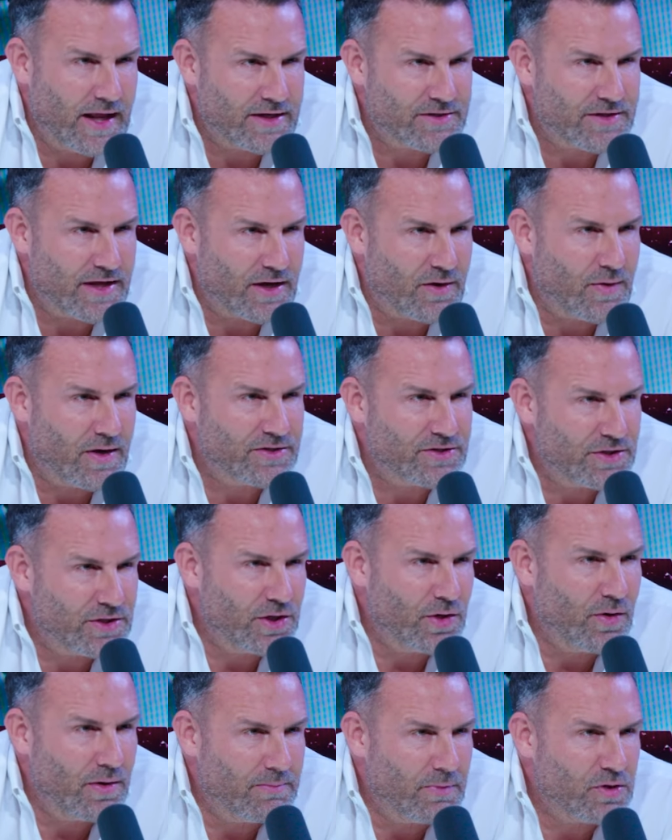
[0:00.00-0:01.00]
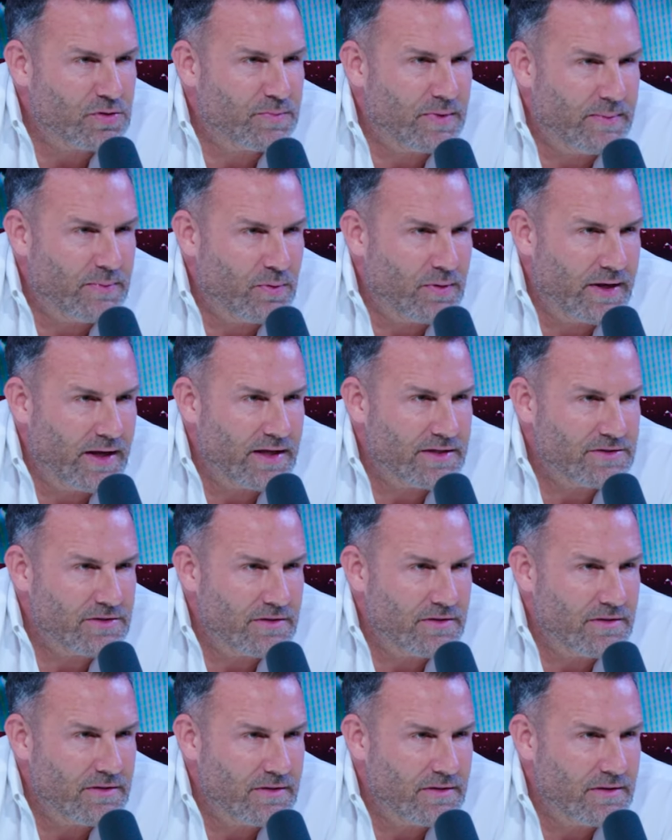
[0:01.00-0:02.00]
answer that question. You know what most people would
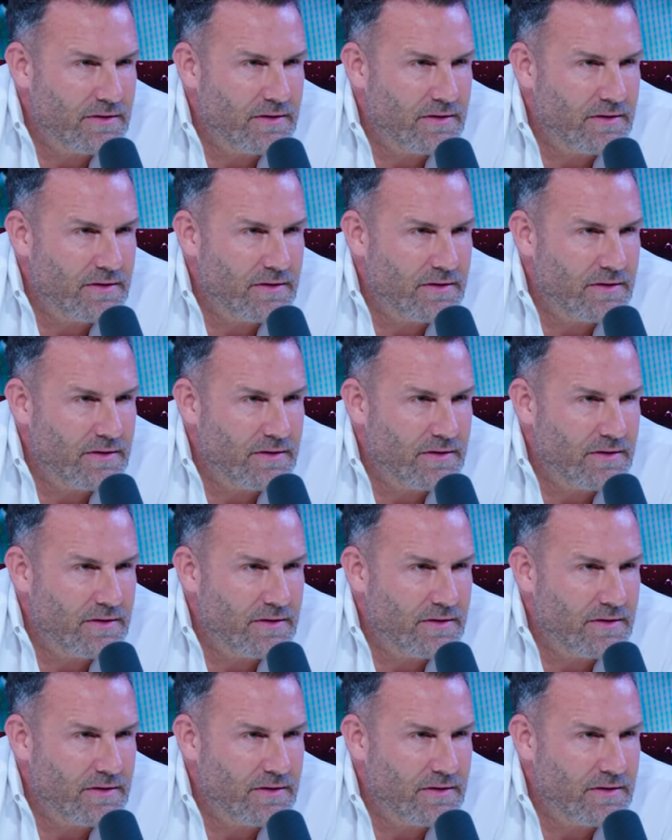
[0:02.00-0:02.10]
answer?